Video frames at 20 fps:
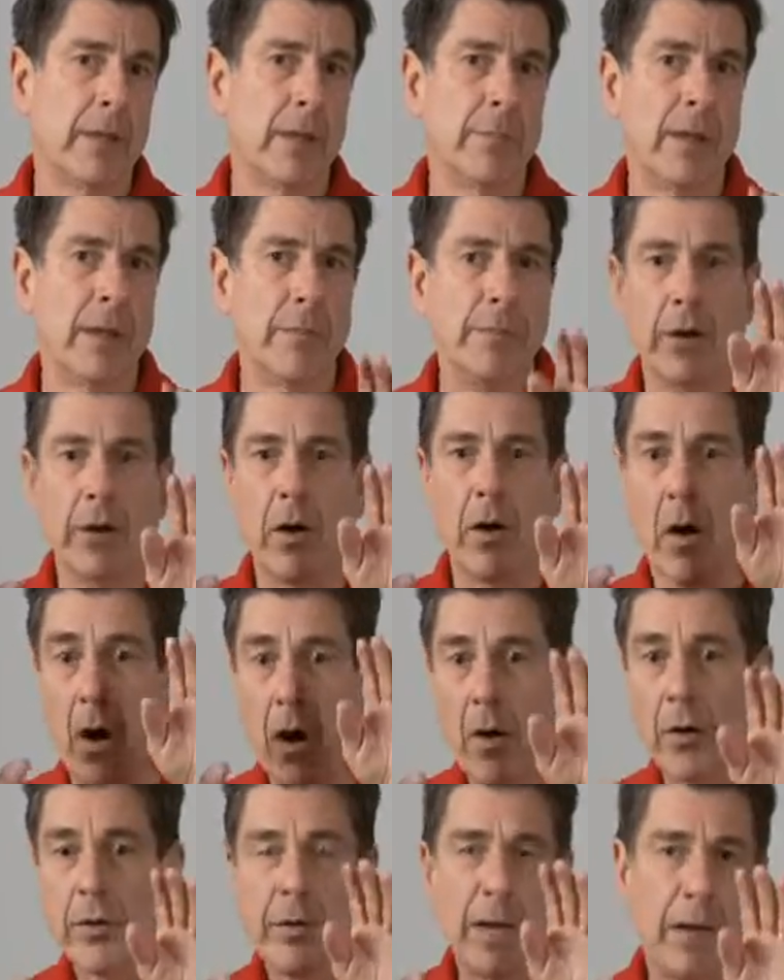They may be
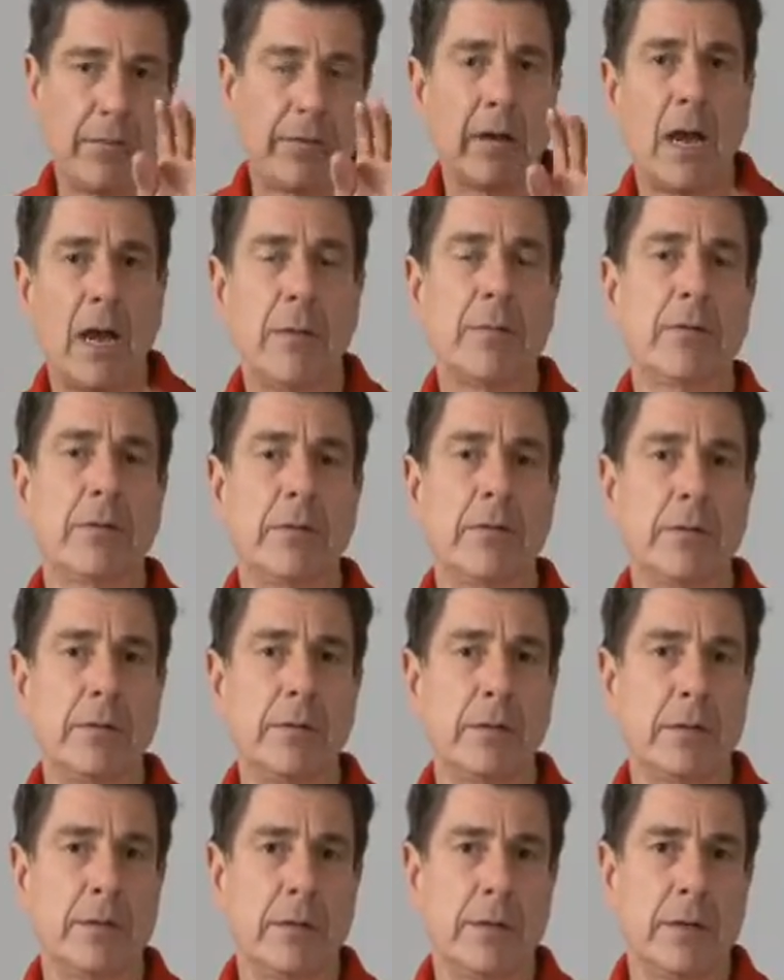all you have time to
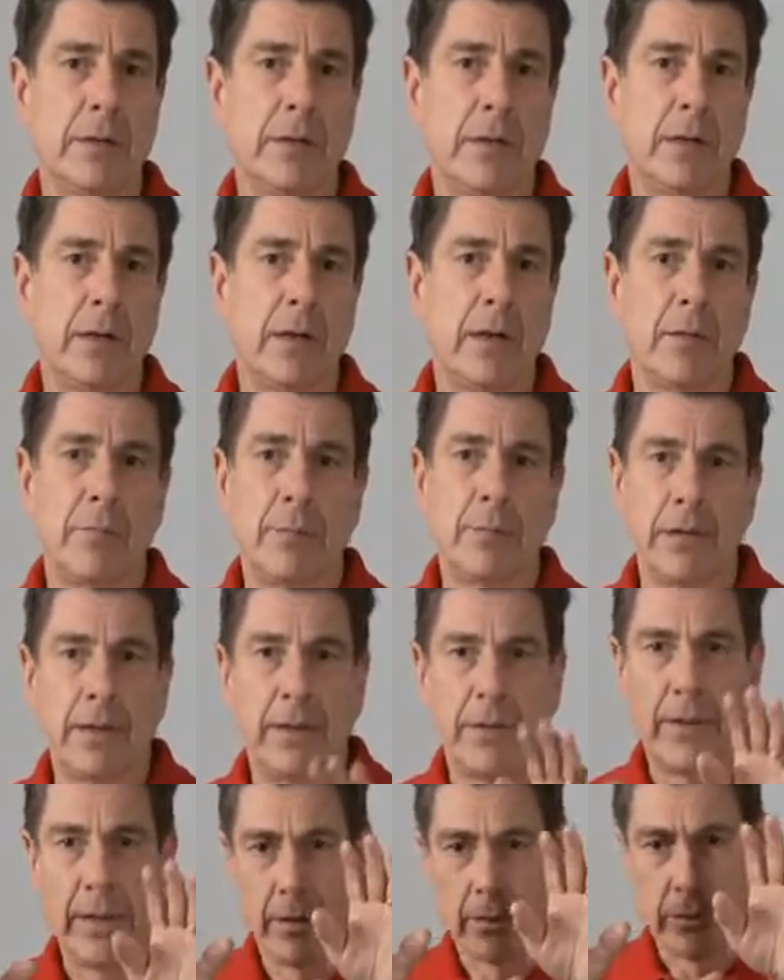do,
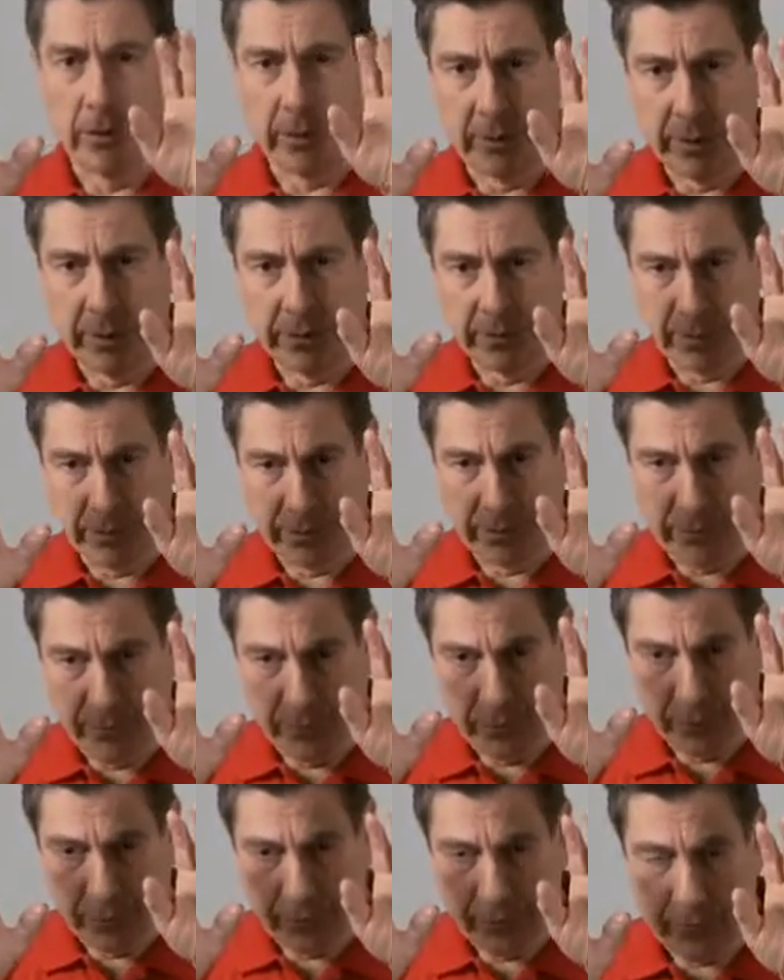but they are going to be
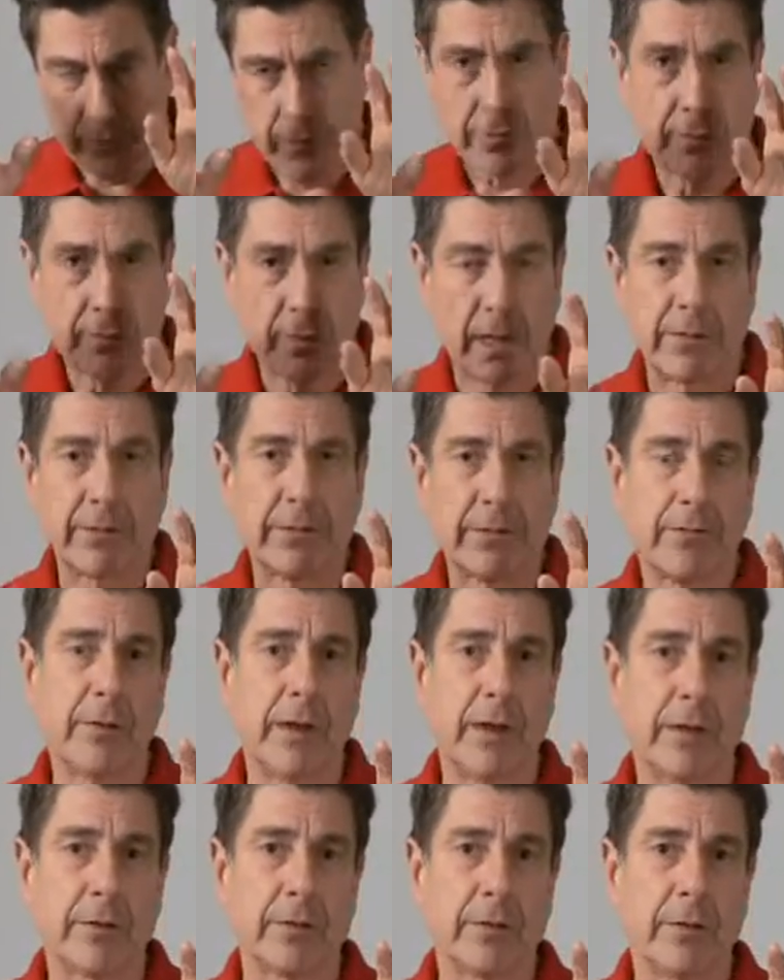your first line of
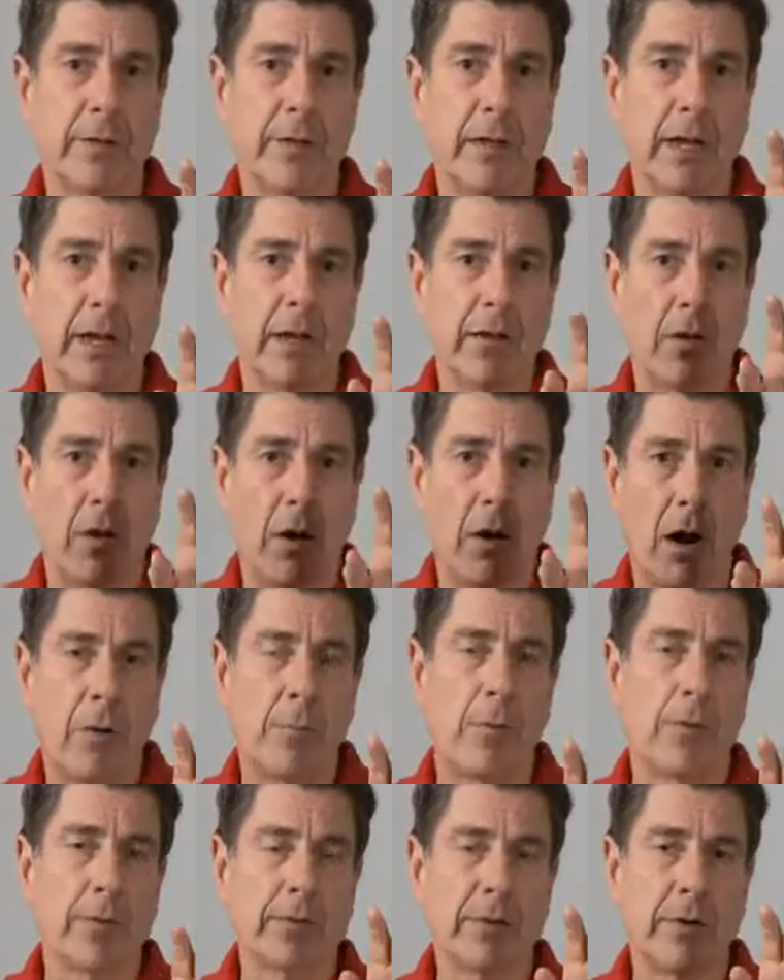defense in
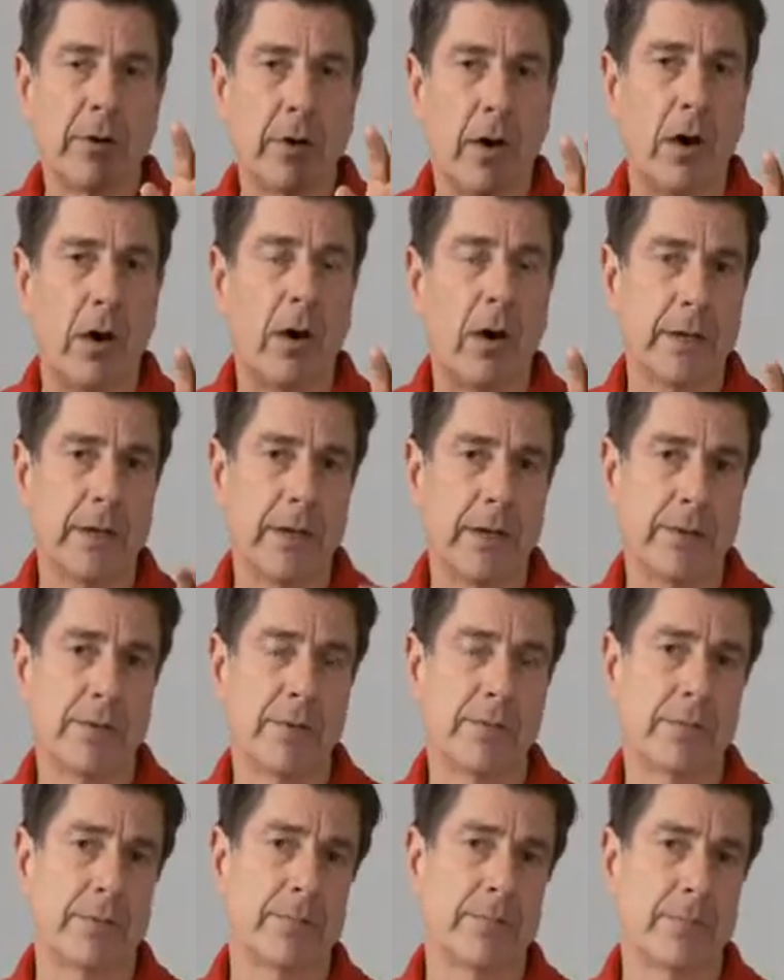almost all
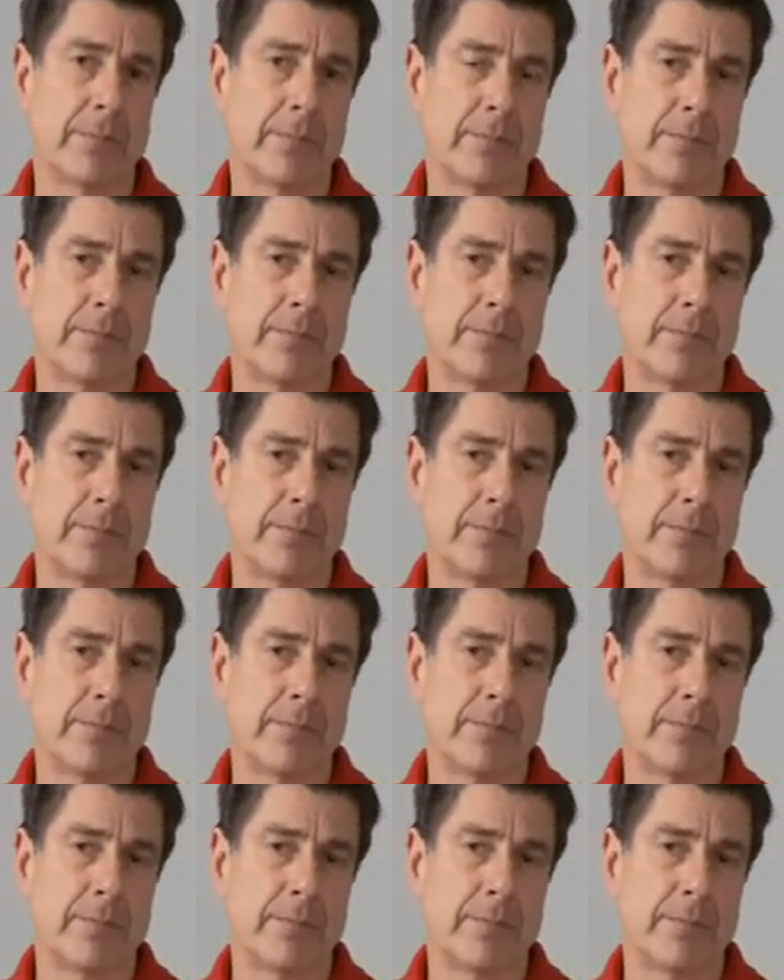cases.